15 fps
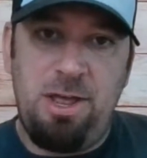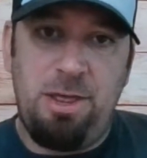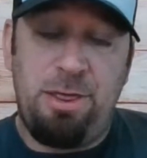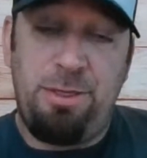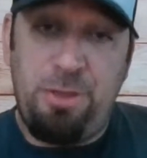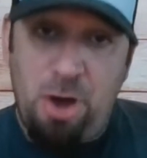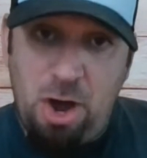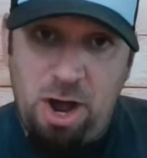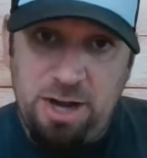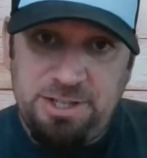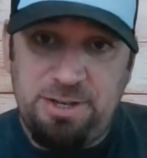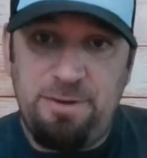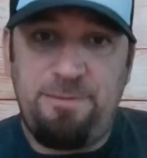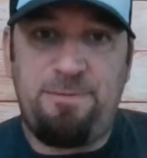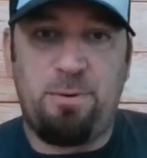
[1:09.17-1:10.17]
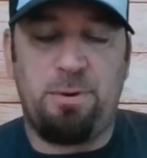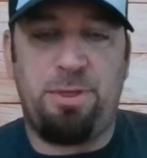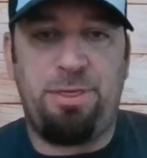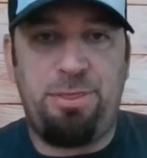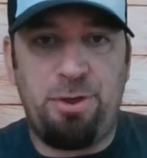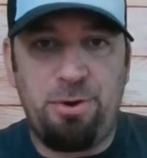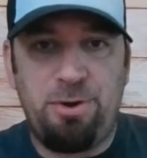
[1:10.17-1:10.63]
thought for
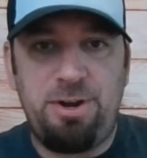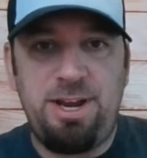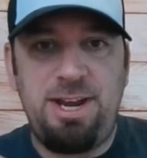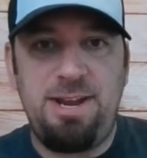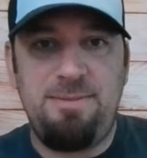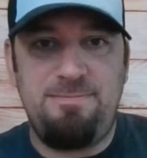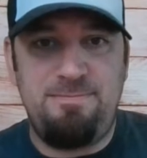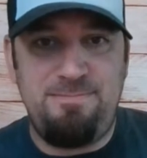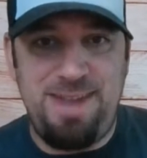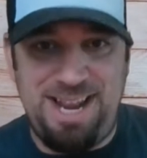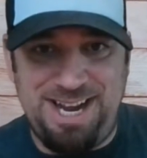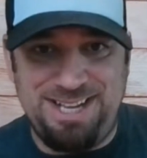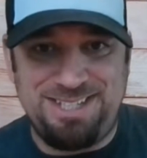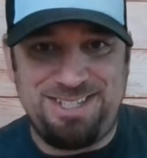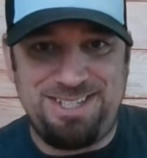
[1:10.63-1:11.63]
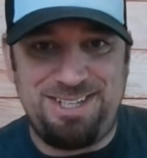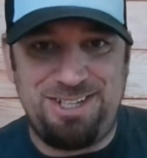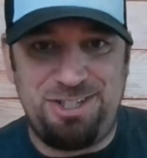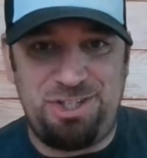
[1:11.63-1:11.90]
30 minutes.